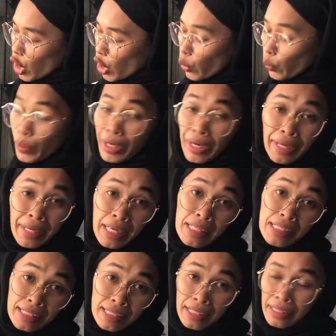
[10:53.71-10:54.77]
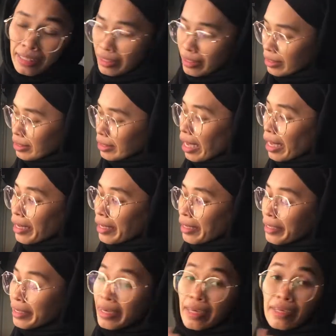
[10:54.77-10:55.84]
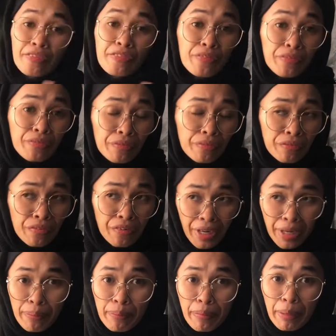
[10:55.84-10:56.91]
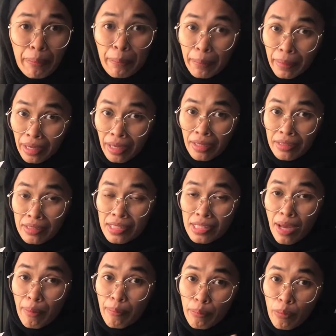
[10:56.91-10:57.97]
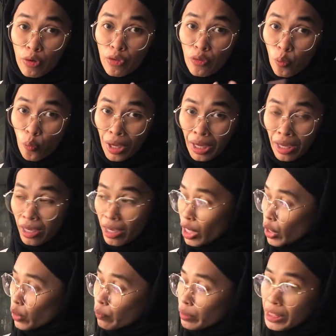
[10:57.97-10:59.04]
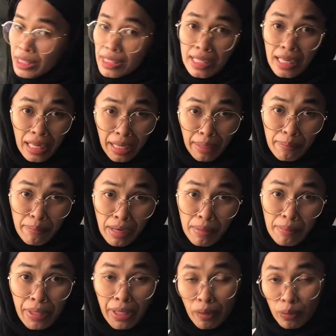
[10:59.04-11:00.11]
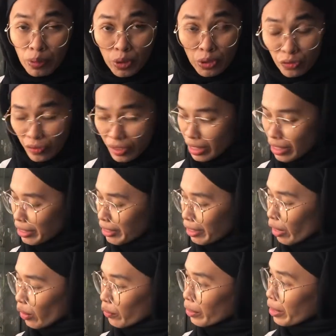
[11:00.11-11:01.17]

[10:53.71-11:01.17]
what I can see is I can train my plants both way, which is climb up and also trailing down.